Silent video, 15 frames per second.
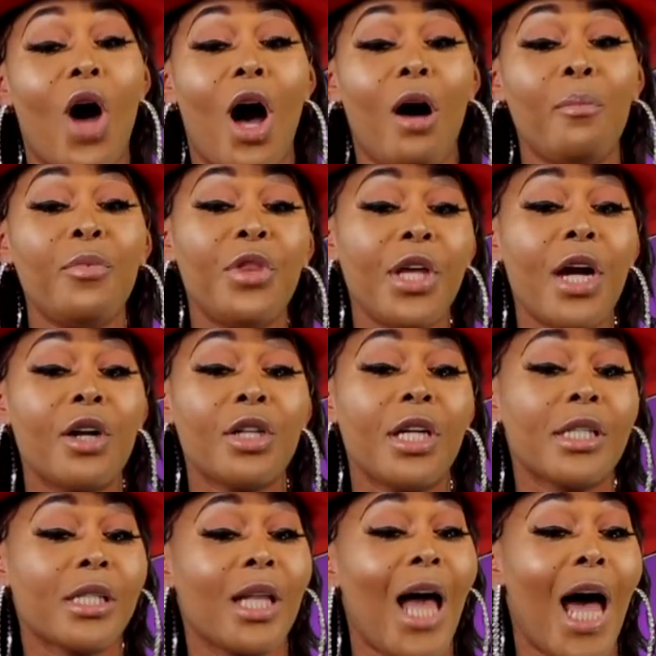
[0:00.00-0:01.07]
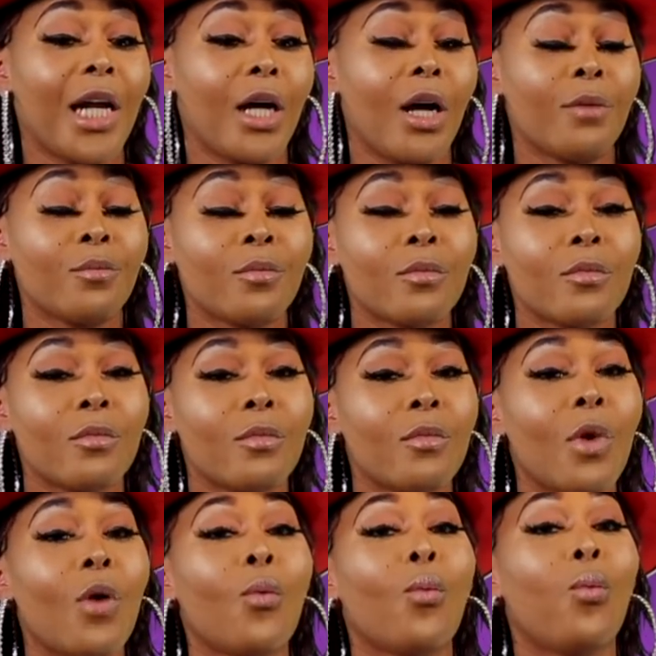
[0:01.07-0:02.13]
Up there, there's a lot of
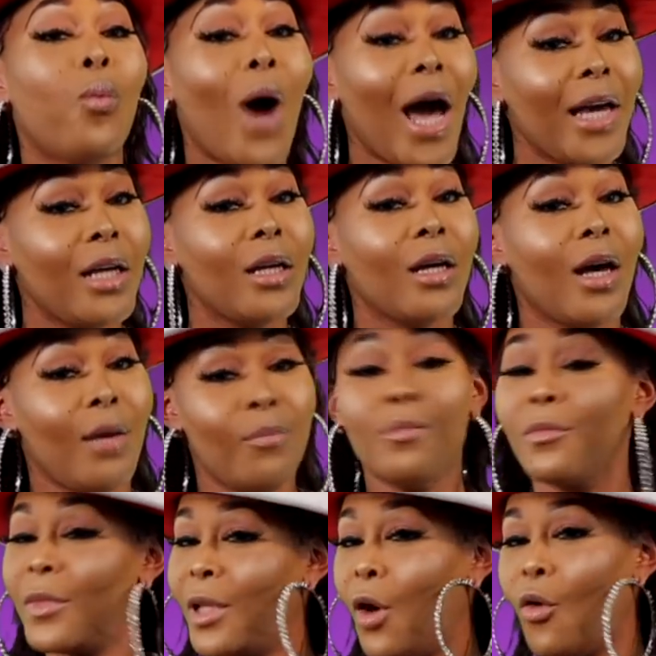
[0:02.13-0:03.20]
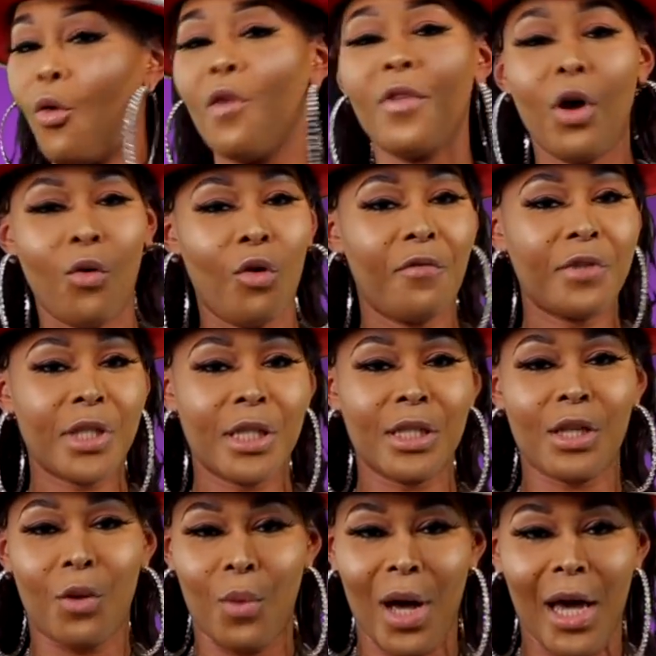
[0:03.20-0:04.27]
white, all the
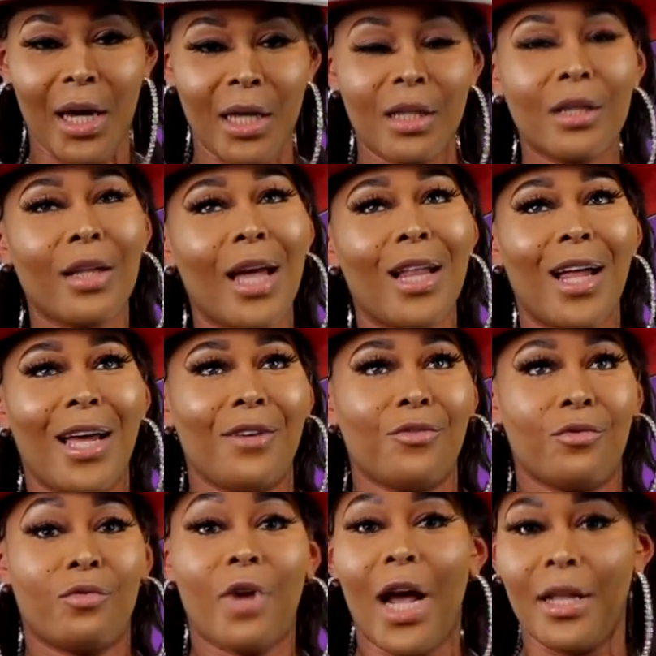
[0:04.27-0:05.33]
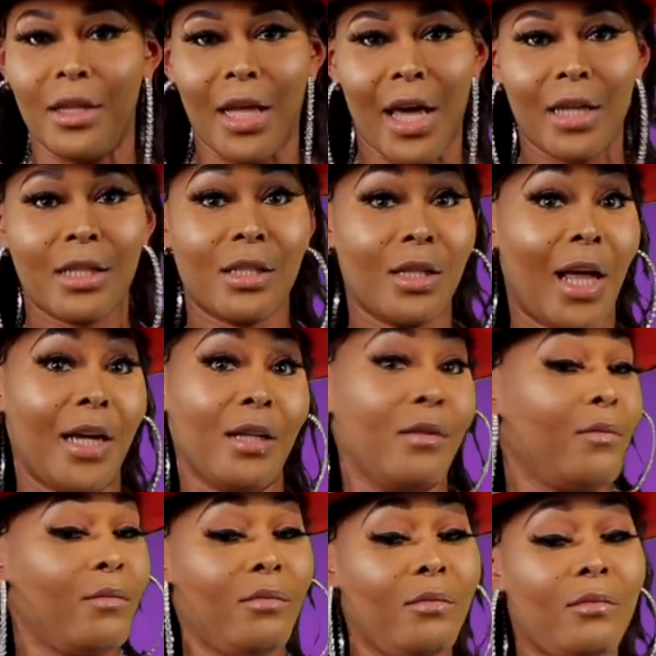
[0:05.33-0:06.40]
officers are white. They like rednecks, like
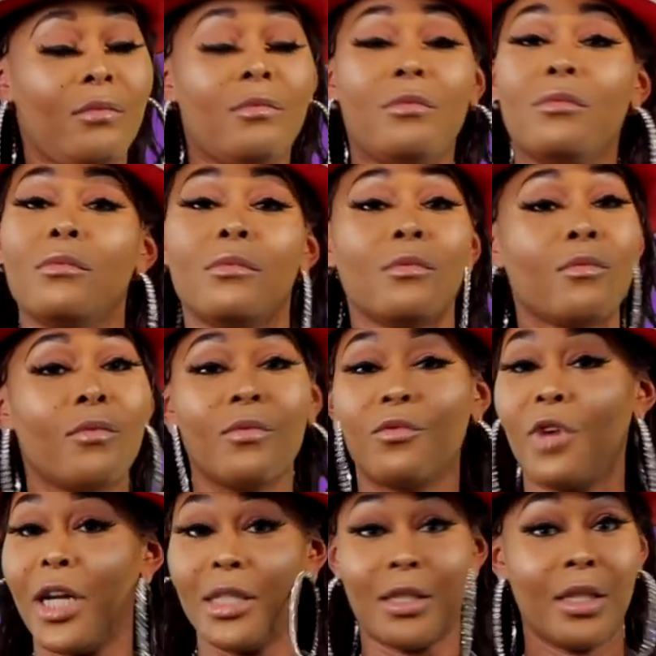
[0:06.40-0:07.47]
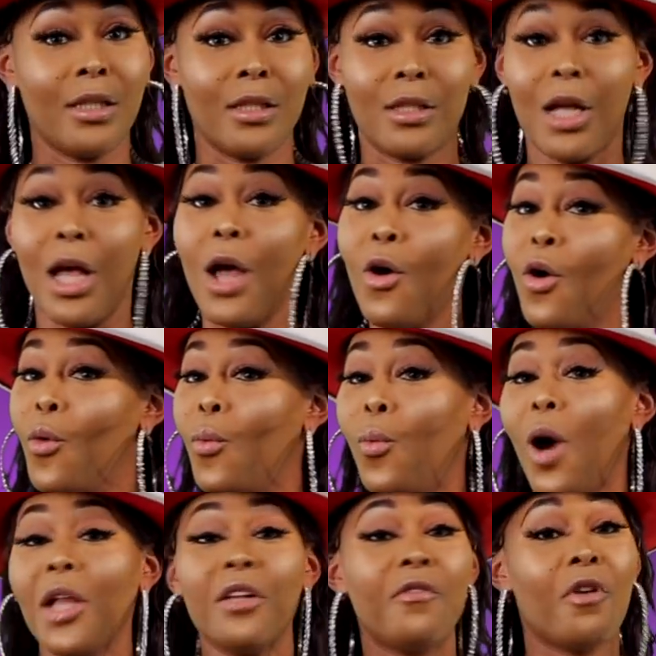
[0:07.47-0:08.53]
racist.
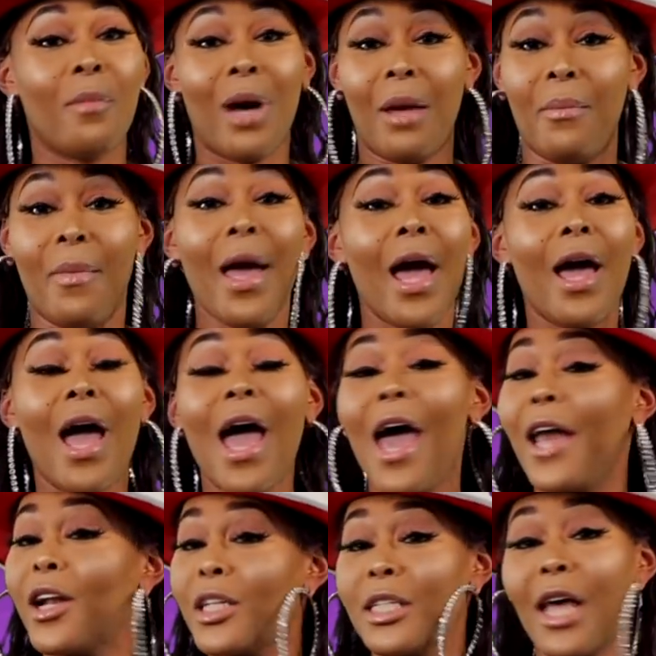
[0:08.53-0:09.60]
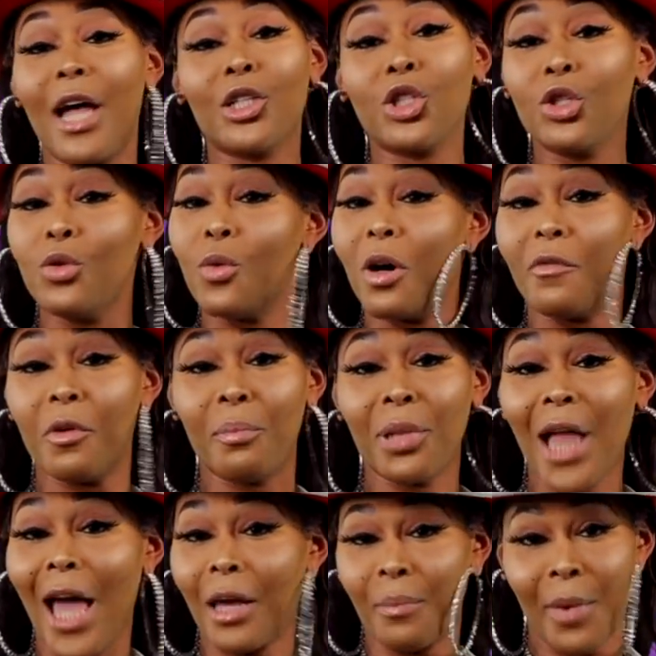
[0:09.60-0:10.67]
One of them I met had a tattoo of a
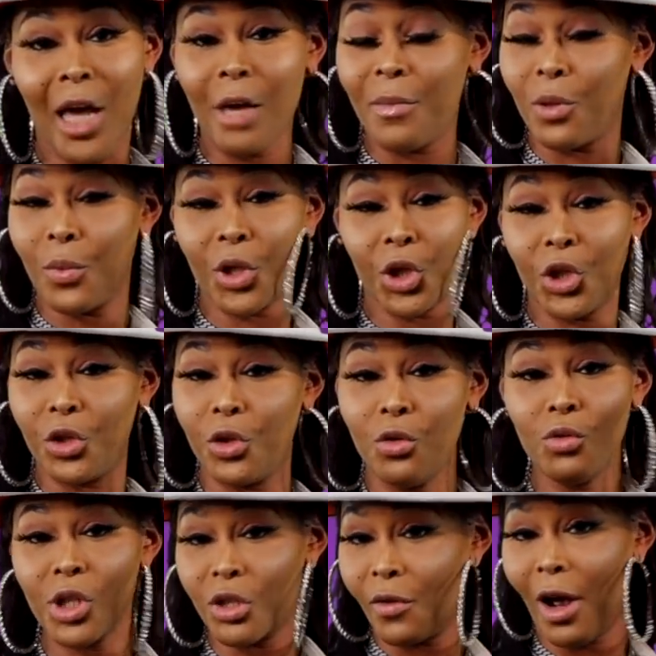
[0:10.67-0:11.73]
black baby with a noose